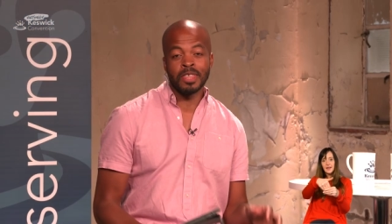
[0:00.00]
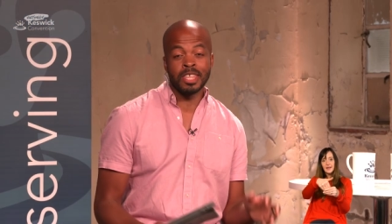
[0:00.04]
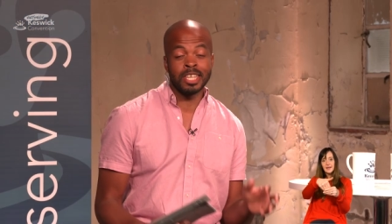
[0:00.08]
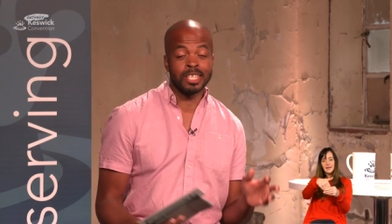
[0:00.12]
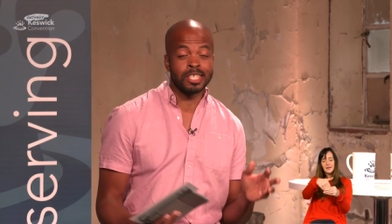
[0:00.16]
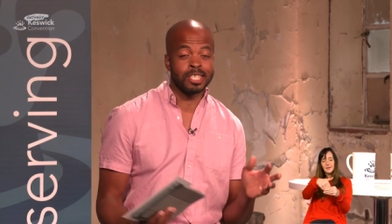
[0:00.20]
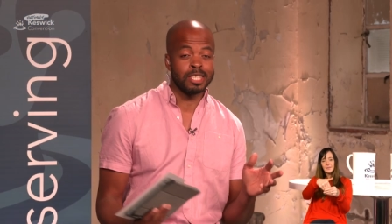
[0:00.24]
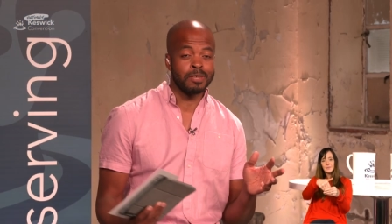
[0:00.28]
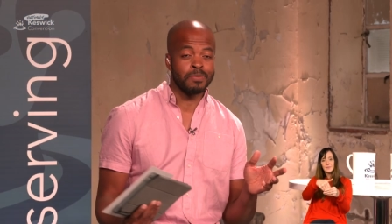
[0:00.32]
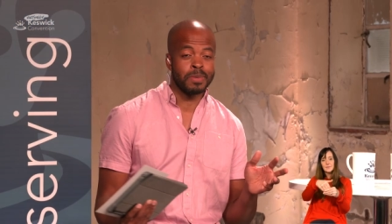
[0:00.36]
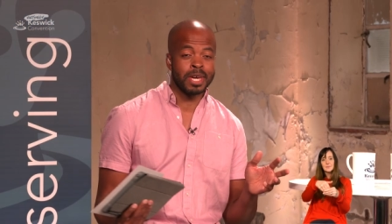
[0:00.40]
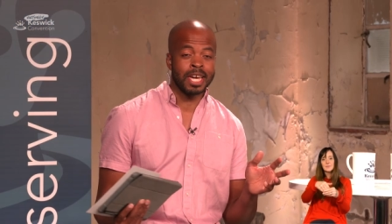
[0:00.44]

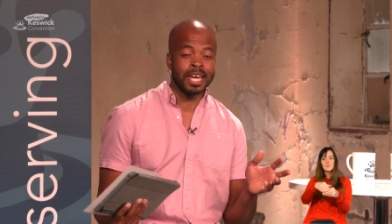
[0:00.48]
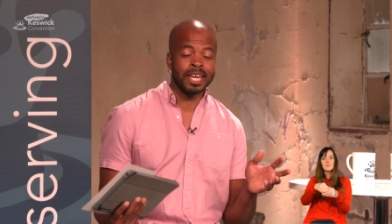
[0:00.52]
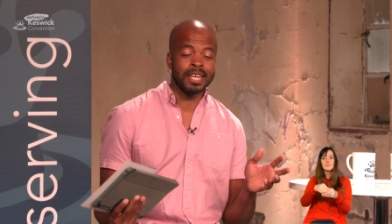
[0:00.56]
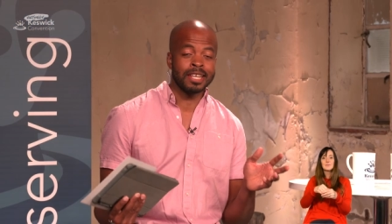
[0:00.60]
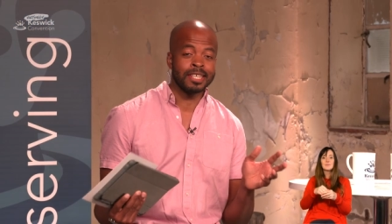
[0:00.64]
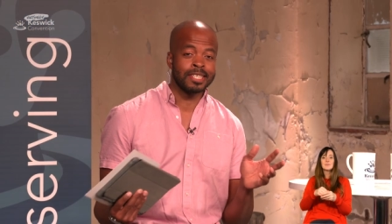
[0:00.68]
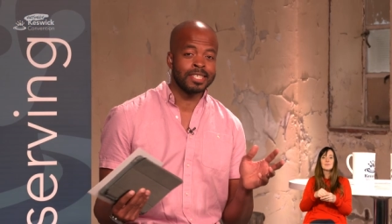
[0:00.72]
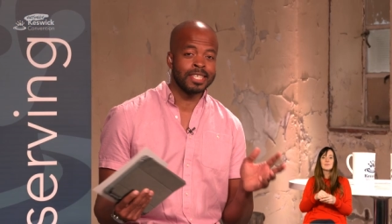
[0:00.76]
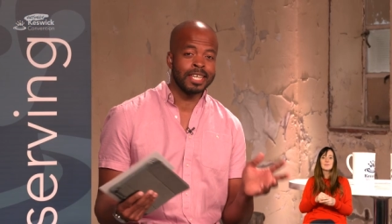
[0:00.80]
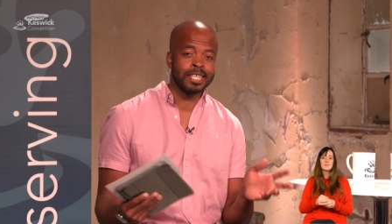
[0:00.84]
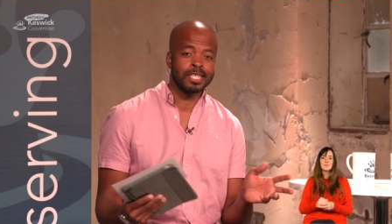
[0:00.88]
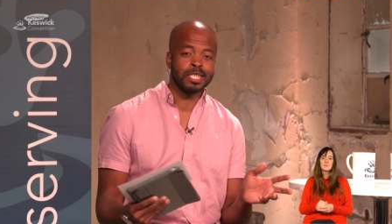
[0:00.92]
this is going to be an
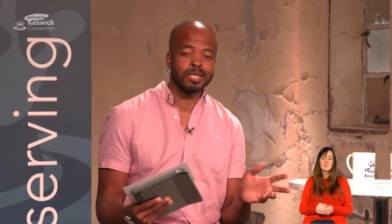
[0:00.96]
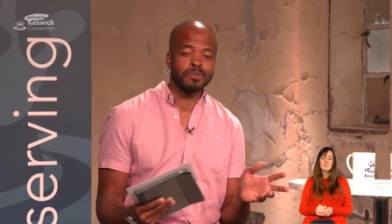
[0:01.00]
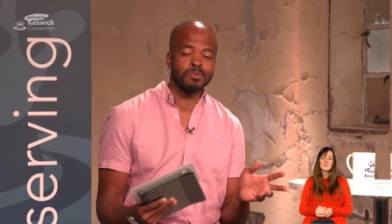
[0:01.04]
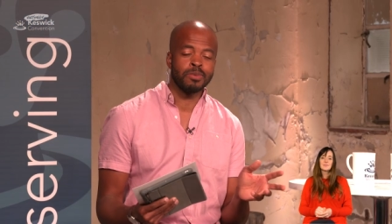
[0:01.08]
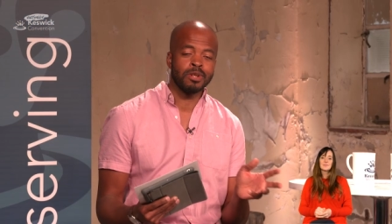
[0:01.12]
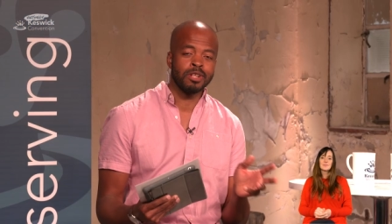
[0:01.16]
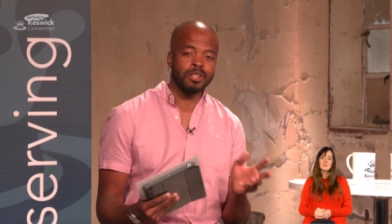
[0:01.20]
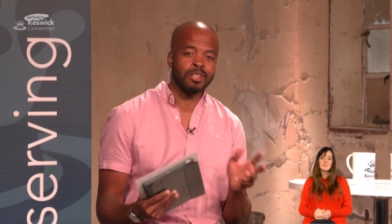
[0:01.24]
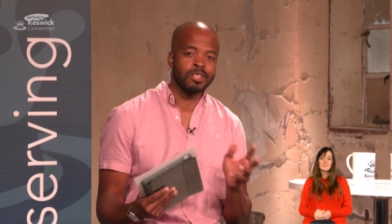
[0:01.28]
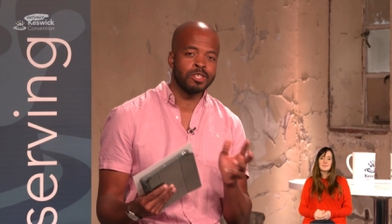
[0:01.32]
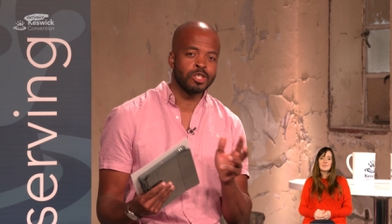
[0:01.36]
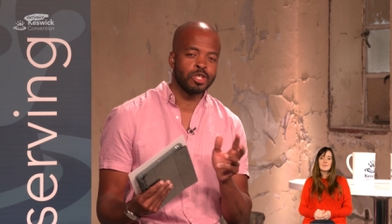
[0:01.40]

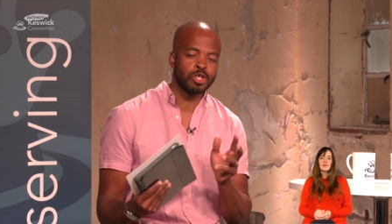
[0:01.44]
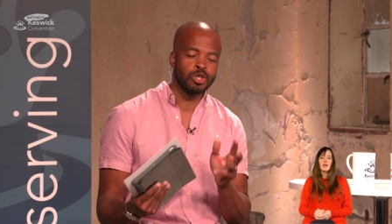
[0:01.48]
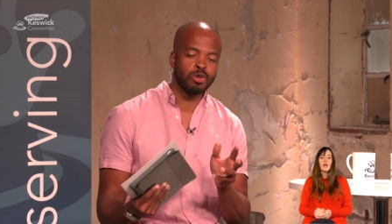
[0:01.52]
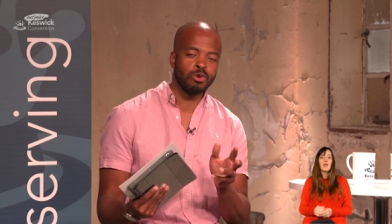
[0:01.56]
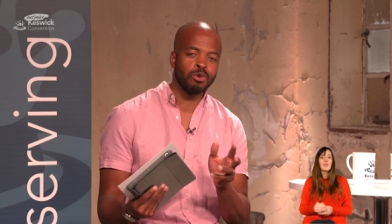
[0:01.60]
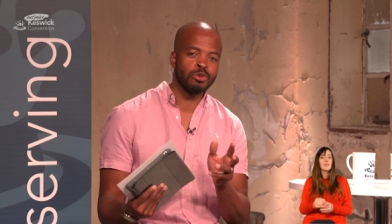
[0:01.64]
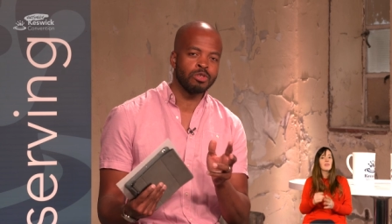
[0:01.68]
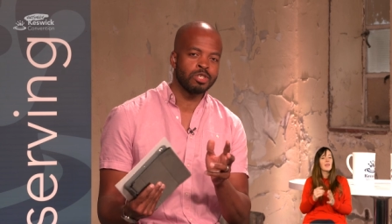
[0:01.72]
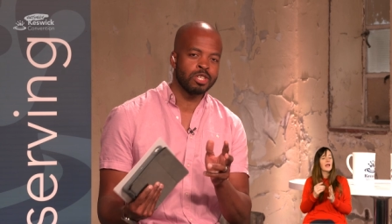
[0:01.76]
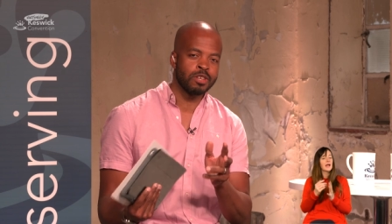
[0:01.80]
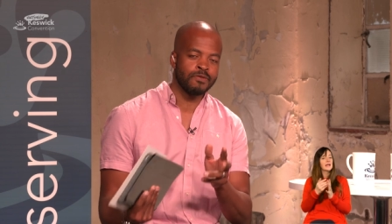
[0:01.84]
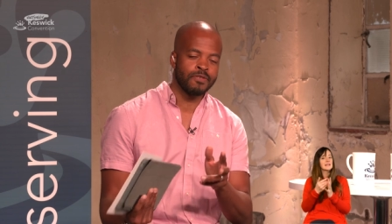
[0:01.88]
accessible
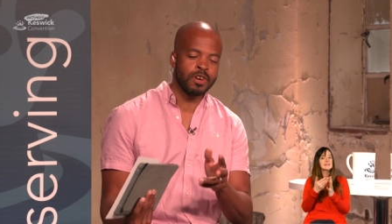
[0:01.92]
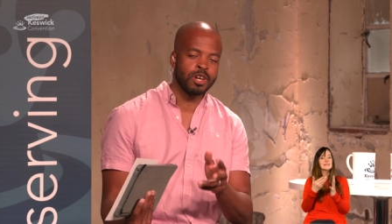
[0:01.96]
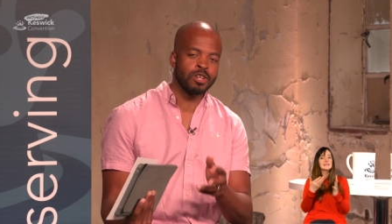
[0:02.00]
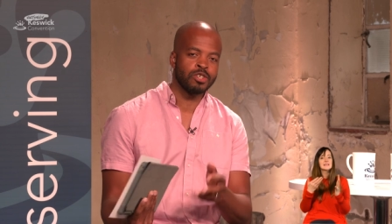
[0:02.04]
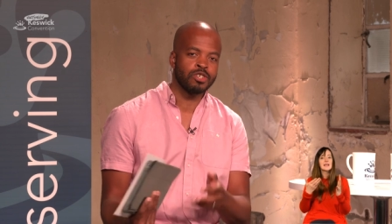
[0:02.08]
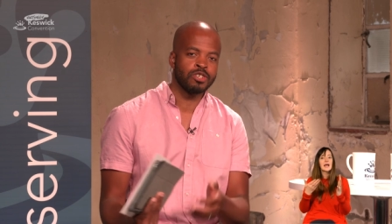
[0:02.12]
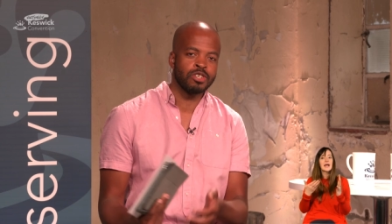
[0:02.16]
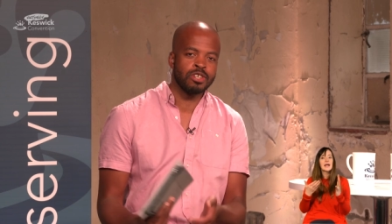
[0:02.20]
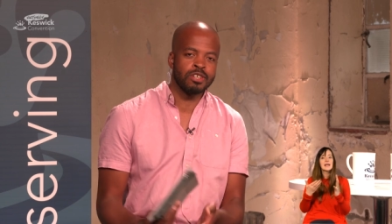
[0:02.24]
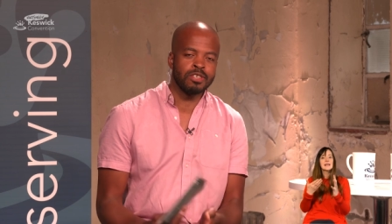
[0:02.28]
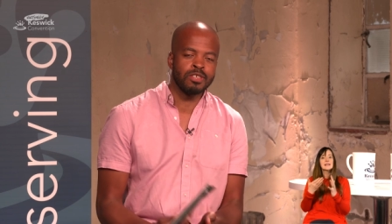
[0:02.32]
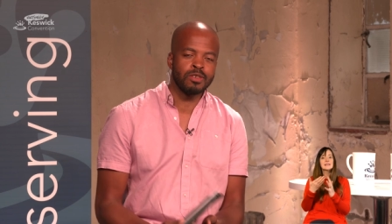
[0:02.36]
short
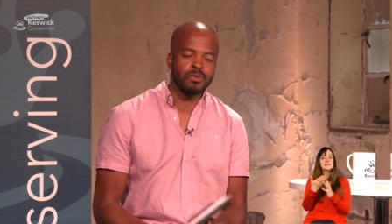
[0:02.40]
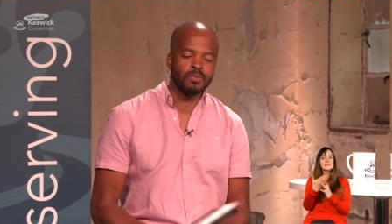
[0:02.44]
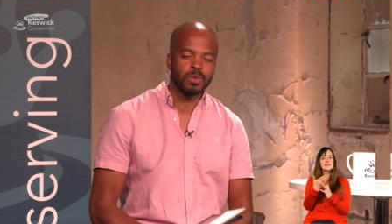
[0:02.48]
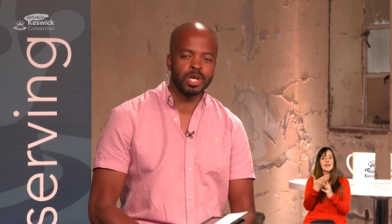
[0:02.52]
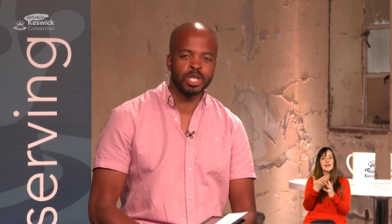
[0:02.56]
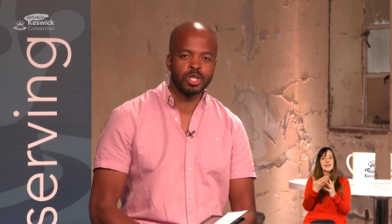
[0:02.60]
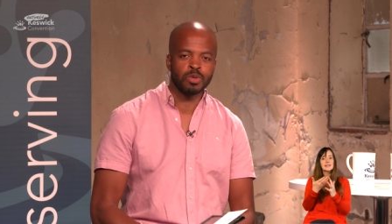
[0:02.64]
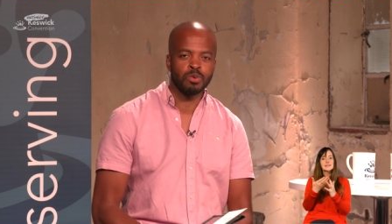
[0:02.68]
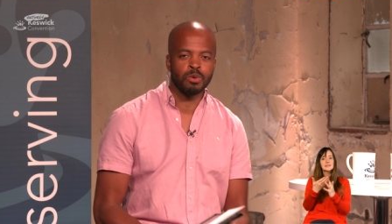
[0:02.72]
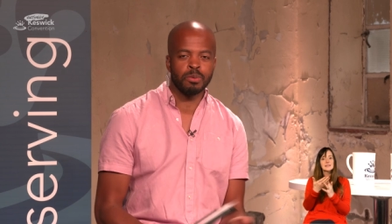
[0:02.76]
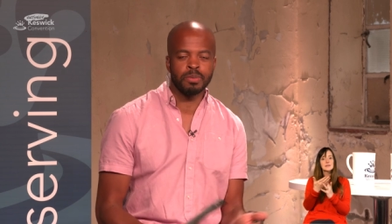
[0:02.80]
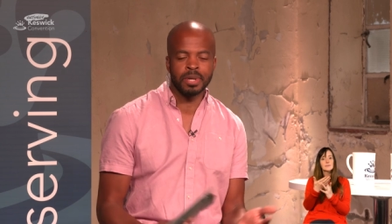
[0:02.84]
devotion
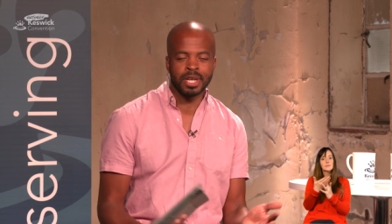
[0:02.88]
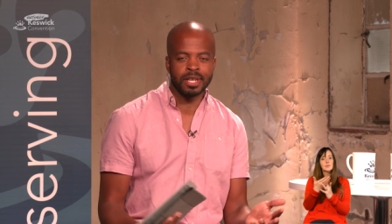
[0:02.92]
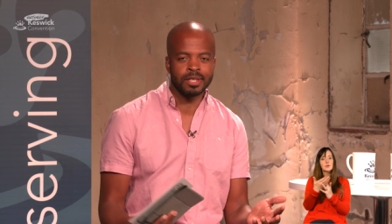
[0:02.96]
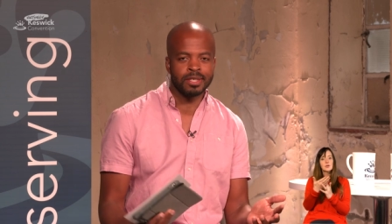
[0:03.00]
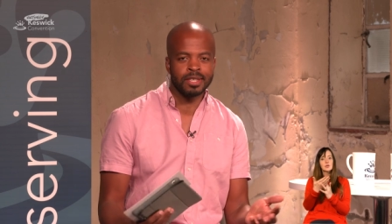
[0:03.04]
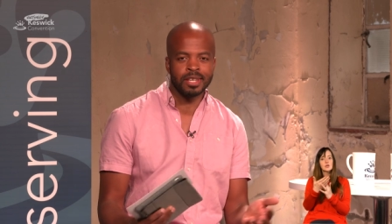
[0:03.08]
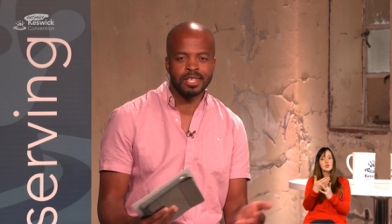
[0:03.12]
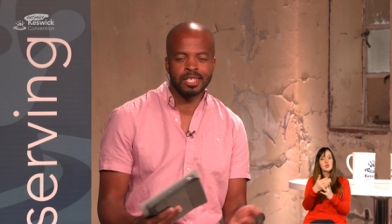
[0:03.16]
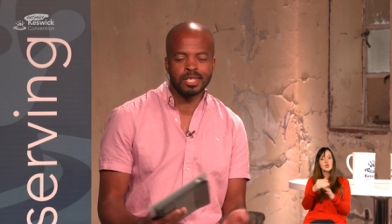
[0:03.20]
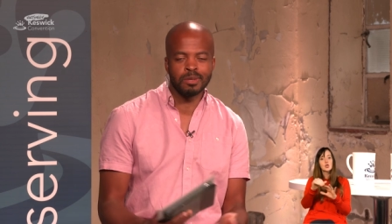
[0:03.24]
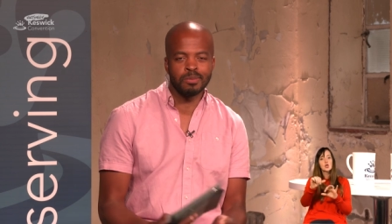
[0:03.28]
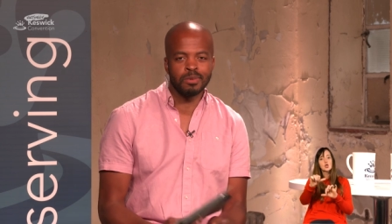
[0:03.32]
which will be
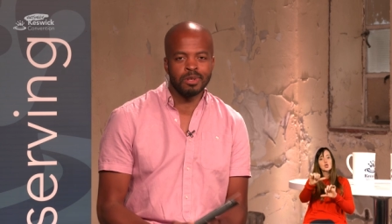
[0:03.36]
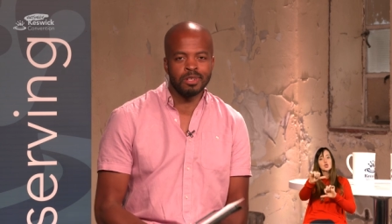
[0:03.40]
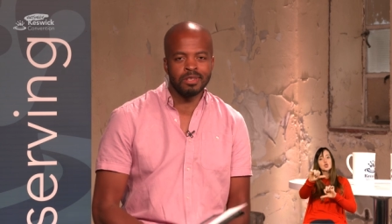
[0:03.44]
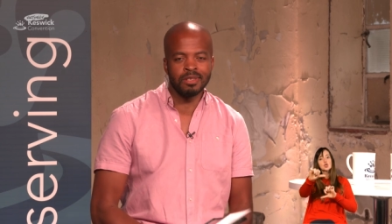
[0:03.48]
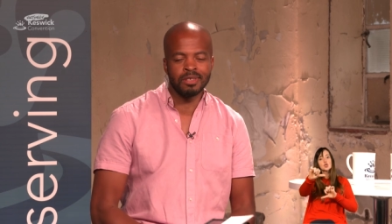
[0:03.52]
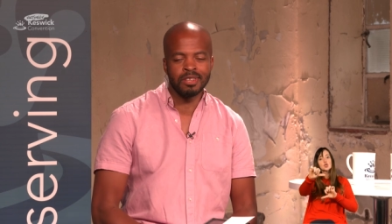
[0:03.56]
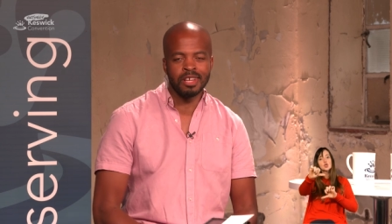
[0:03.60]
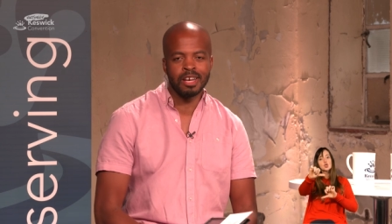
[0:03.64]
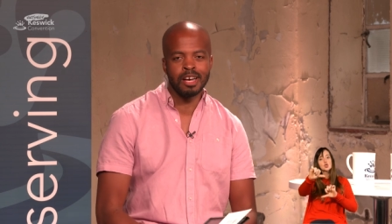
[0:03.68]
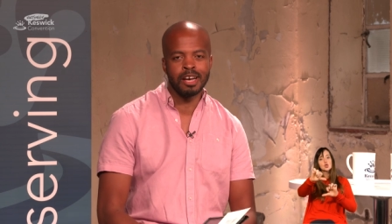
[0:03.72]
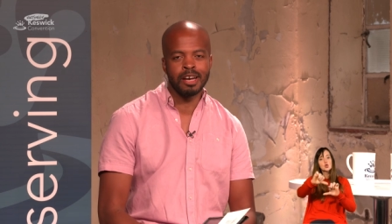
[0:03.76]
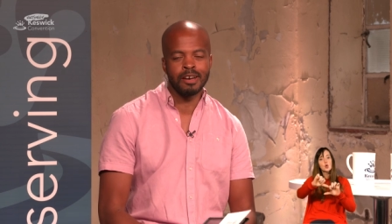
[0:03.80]
accessible
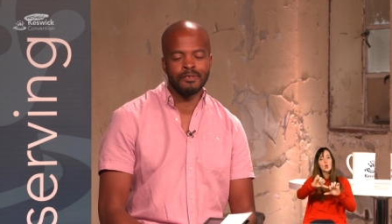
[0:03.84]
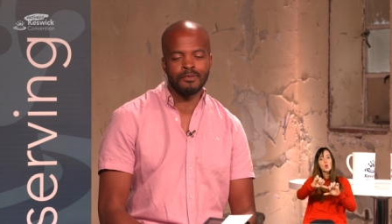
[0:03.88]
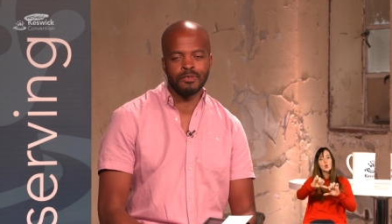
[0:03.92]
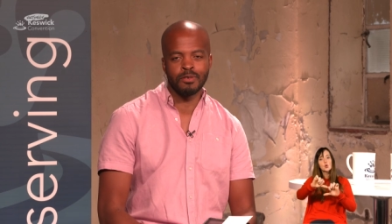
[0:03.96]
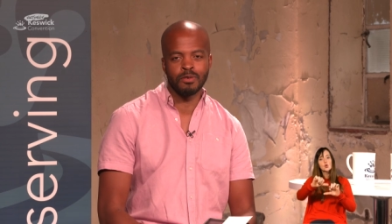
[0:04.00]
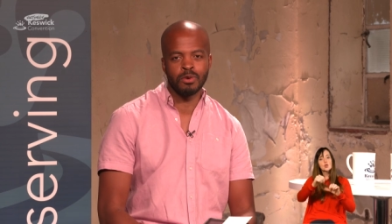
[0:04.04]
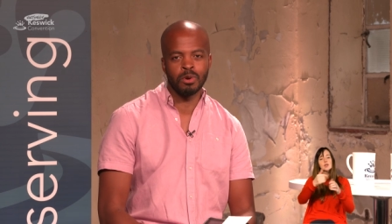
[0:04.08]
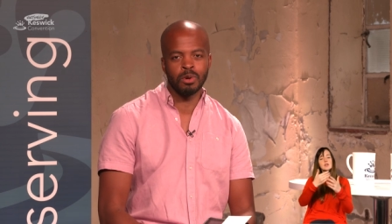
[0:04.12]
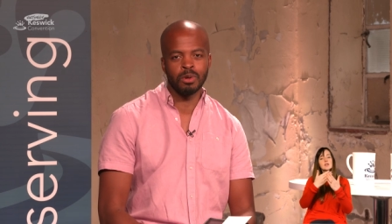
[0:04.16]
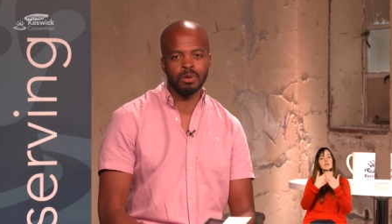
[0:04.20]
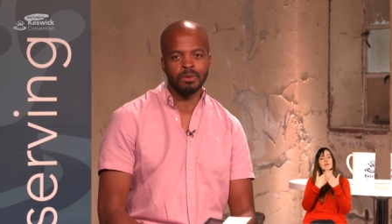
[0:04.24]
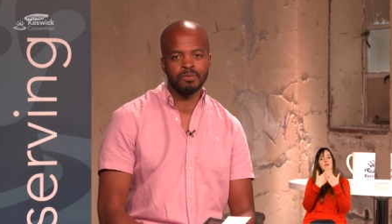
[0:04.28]
uh,
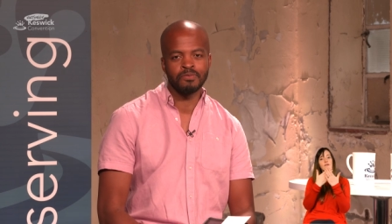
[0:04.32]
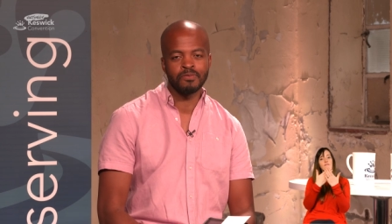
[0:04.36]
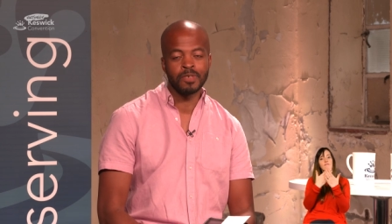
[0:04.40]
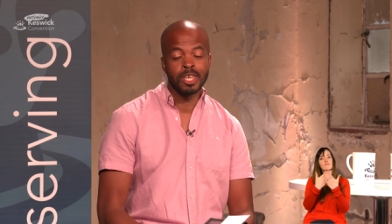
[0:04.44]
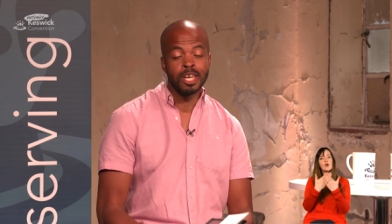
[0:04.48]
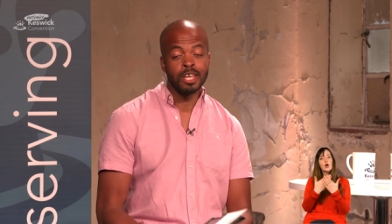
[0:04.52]
for all.